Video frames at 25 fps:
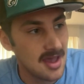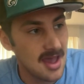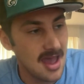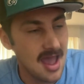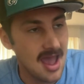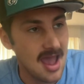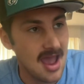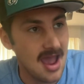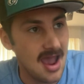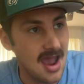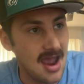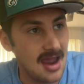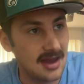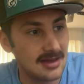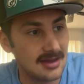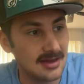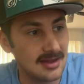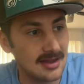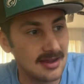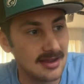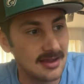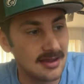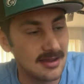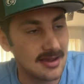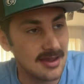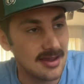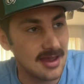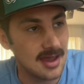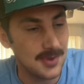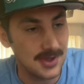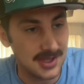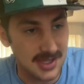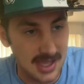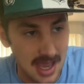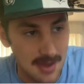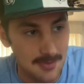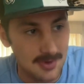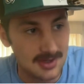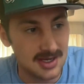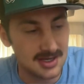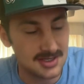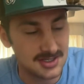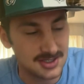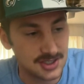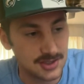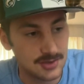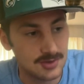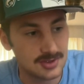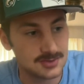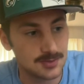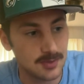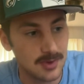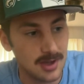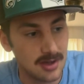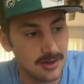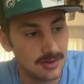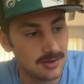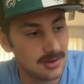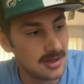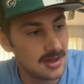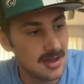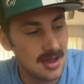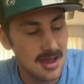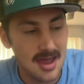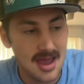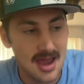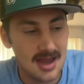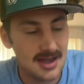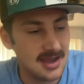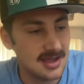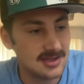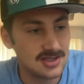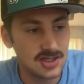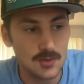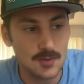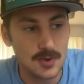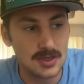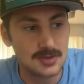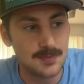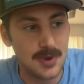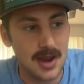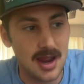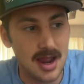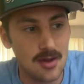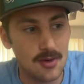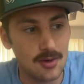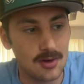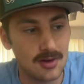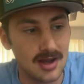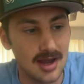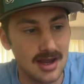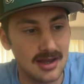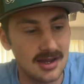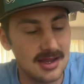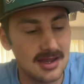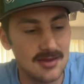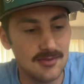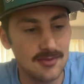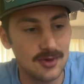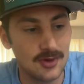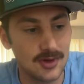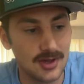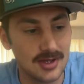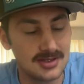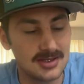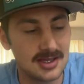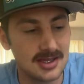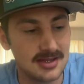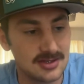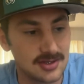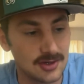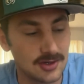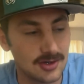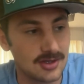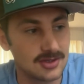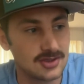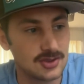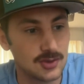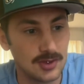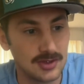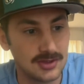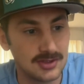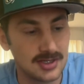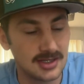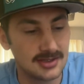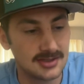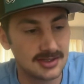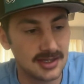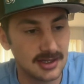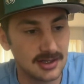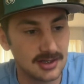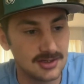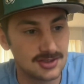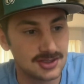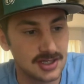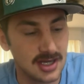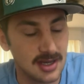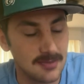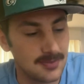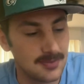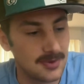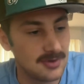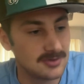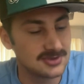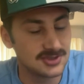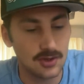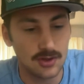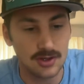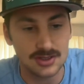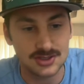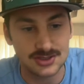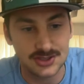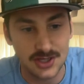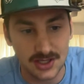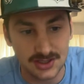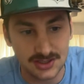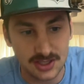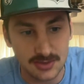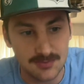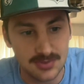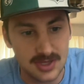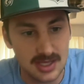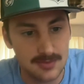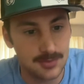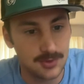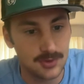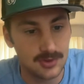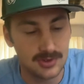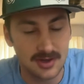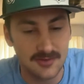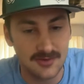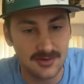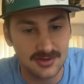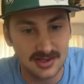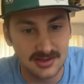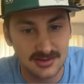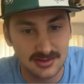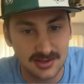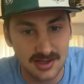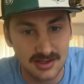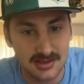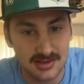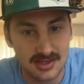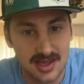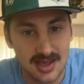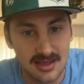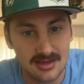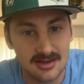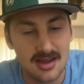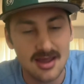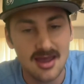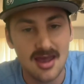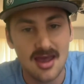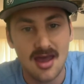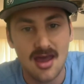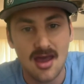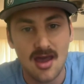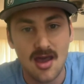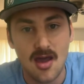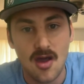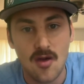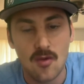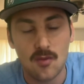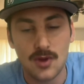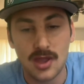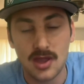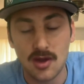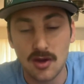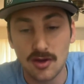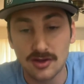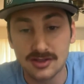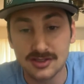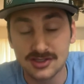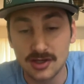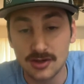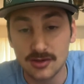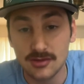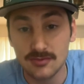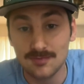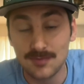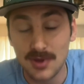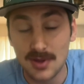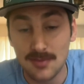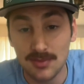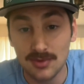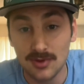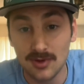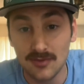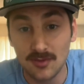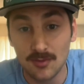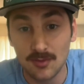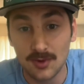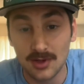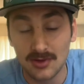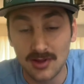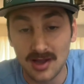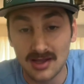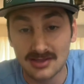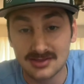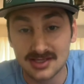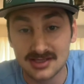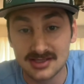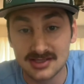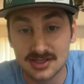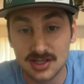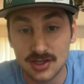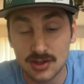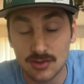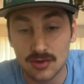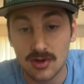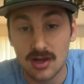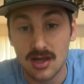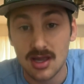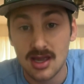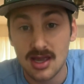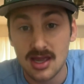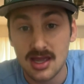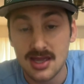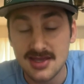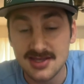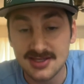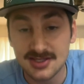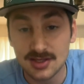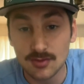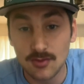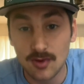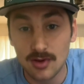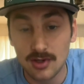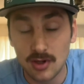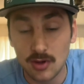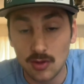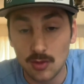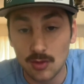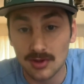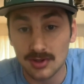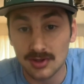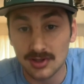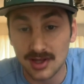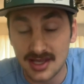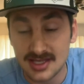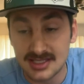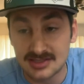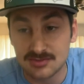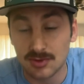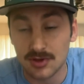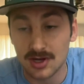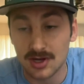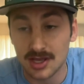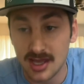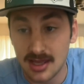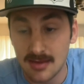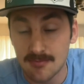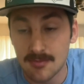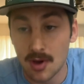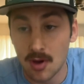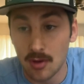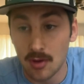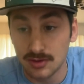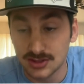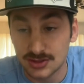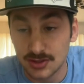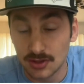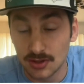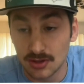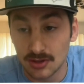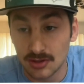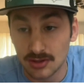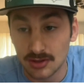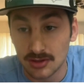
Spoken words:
And it became an issue as well. And he had too much power. And he really did turn into a dictatorship and started judging people and everything like that. People don't even realize this too. He's the one who released Raheem Mostert.